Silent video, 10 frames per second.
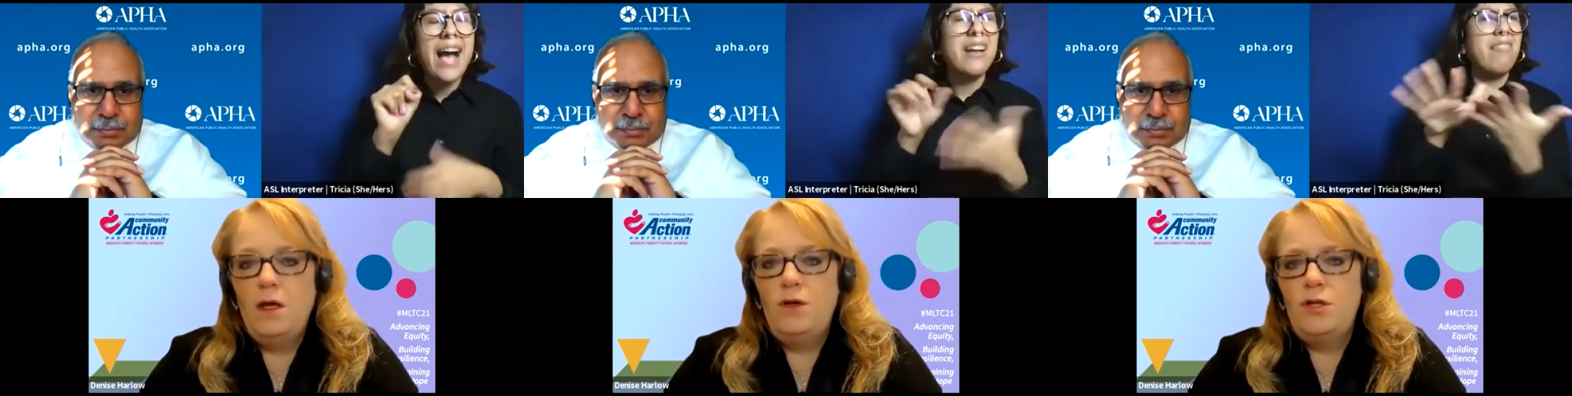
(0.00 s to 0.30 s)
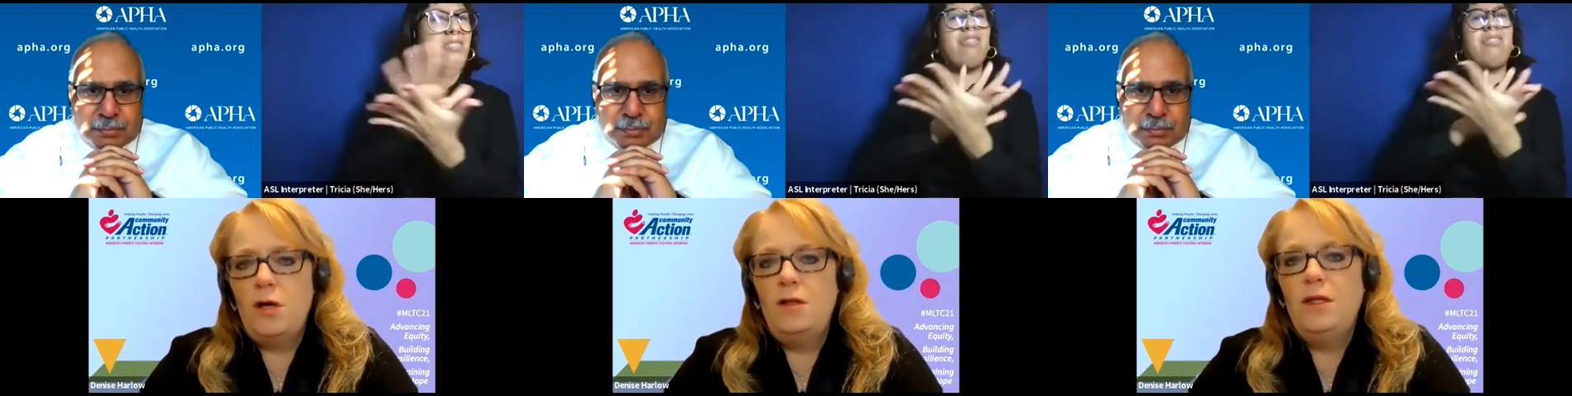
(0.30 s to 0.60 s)
Speaker 1: Can you
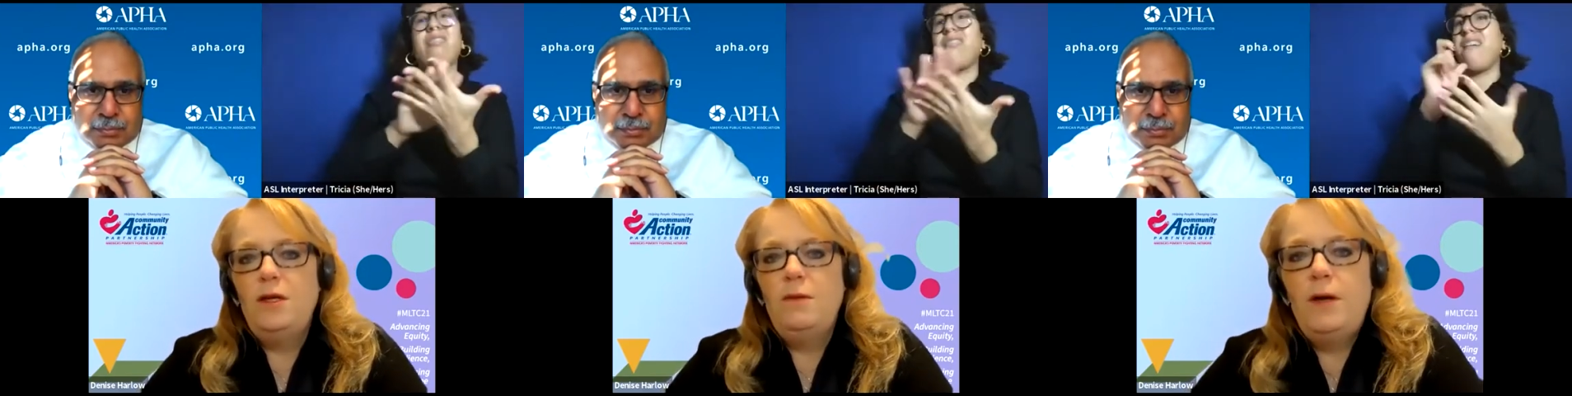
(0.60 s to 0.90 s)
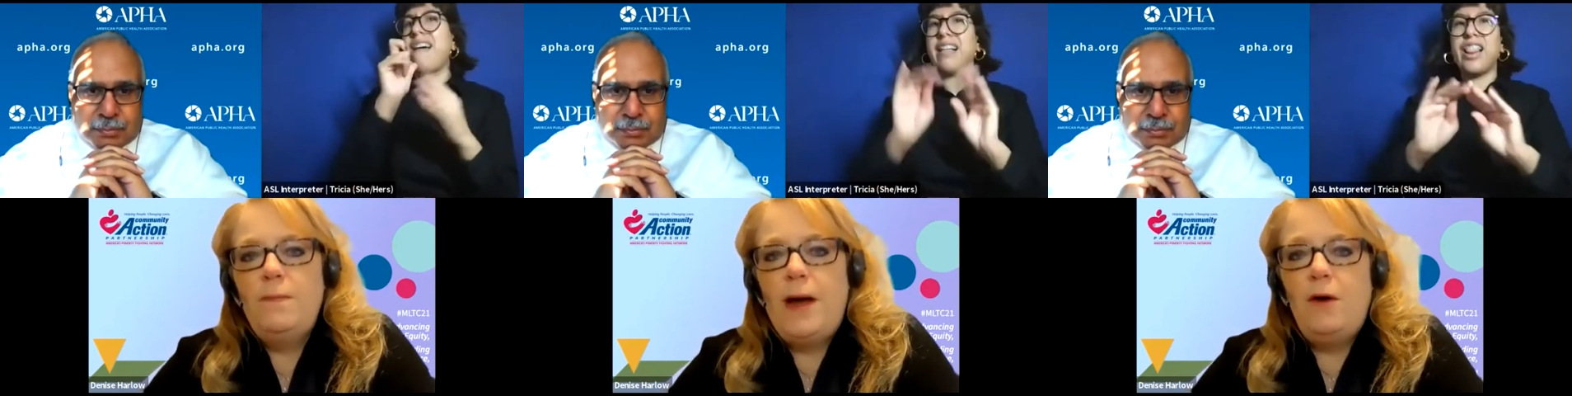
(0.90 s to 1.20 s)
talk a little
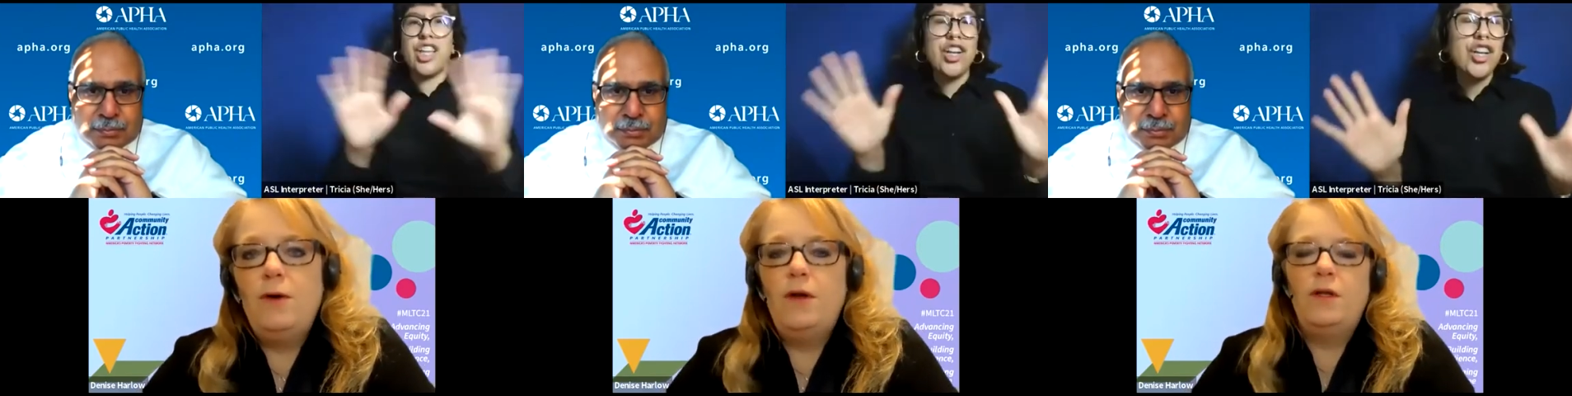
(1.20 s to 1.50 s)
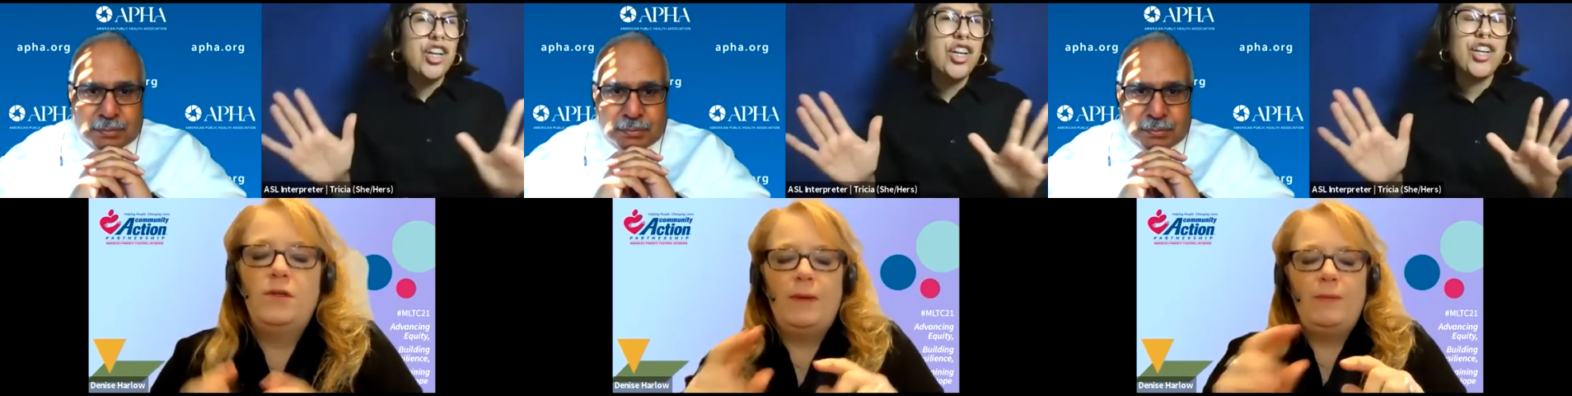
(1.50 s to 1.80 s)
bit about uh,
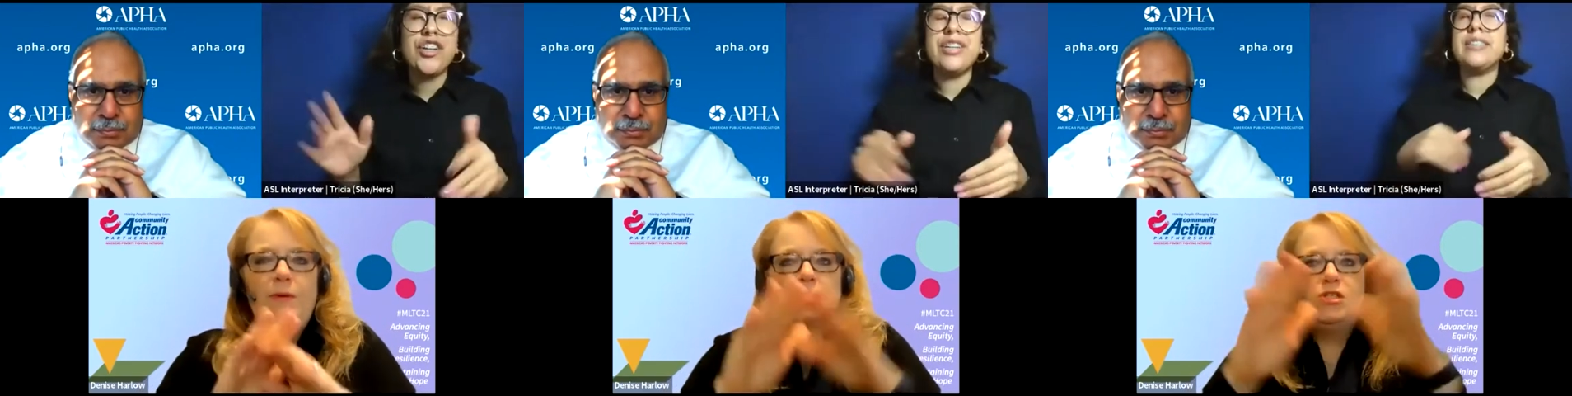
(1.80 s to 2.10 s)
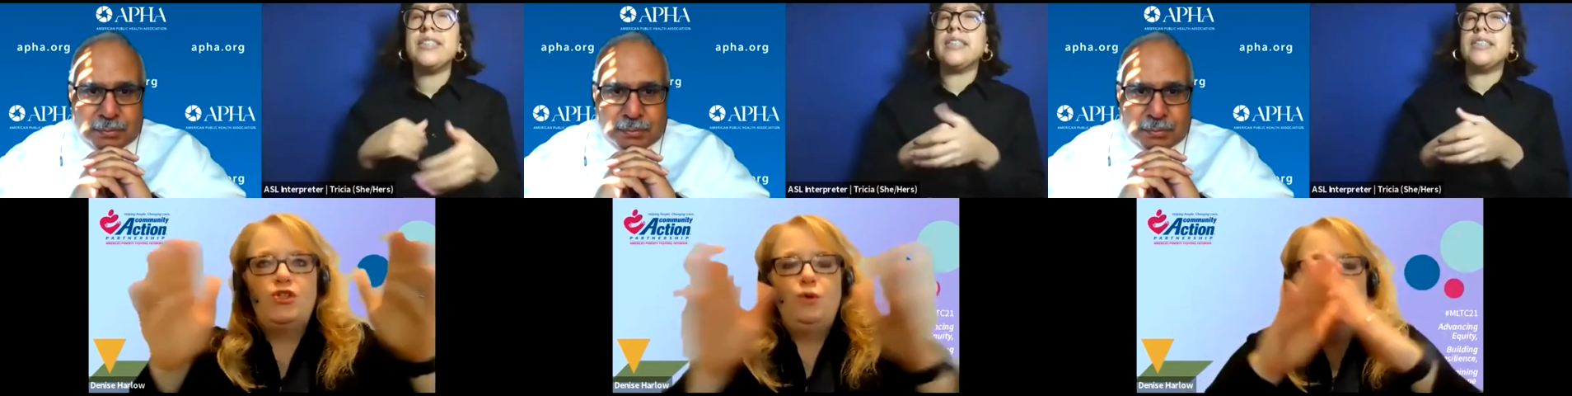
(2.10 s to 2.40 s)
uh maybe
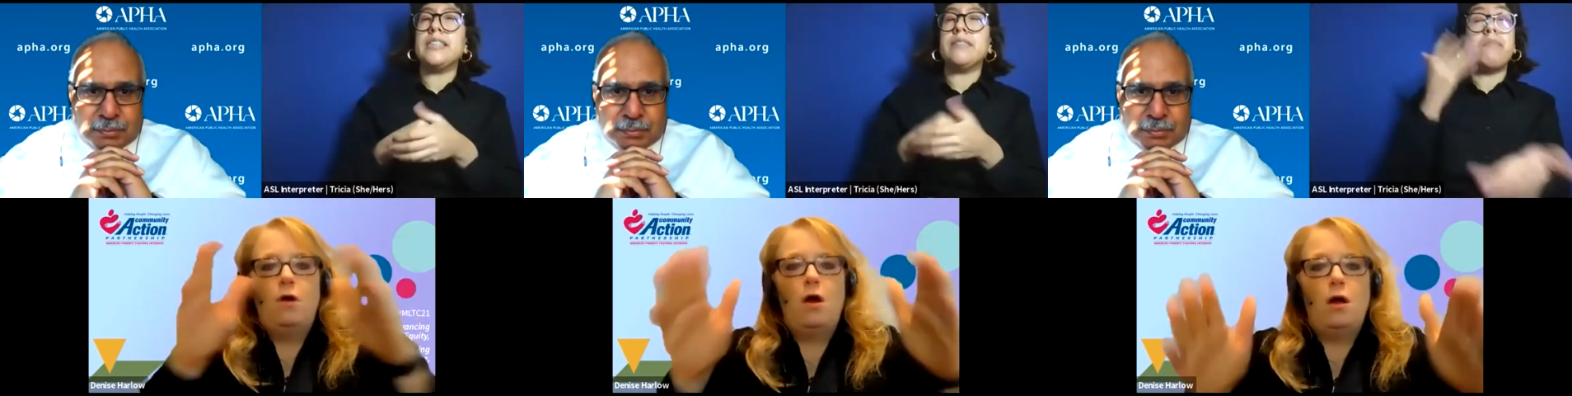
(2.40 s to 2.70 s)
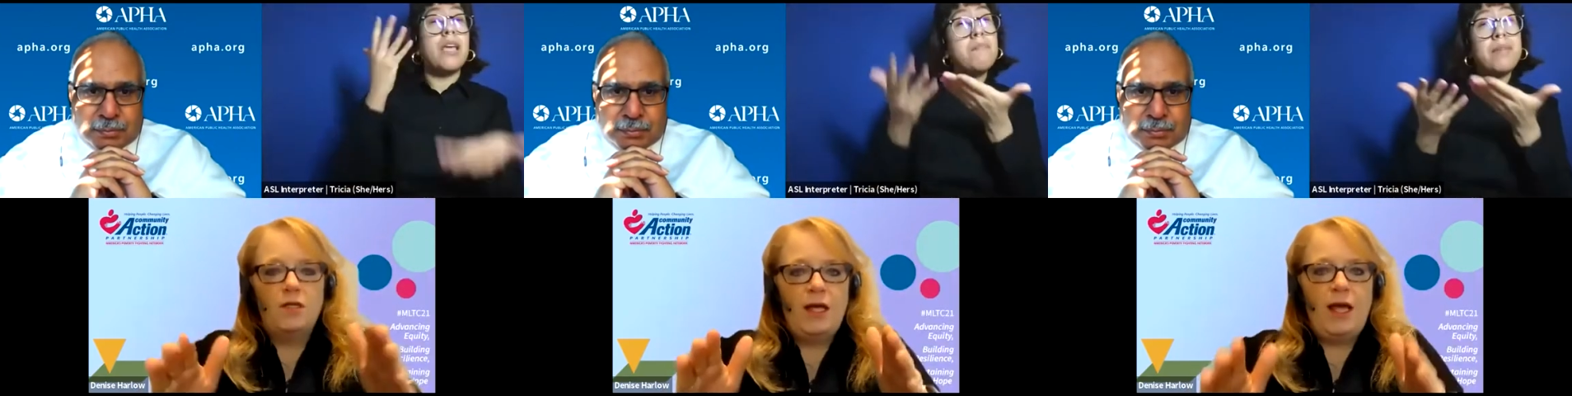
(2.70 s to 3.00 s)
it's two pronged?